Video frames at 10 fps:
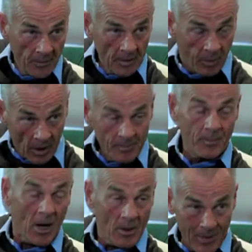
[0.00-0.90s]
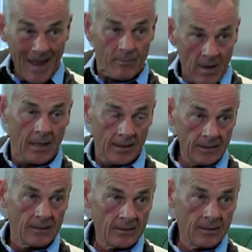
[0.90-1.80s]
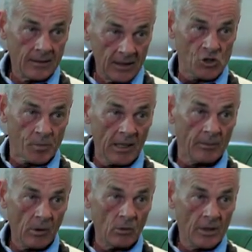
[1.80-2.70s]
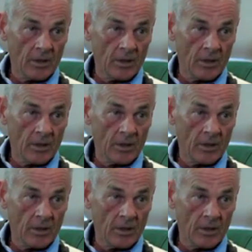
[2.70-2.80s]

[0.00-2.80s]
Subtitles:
blackmailing these people.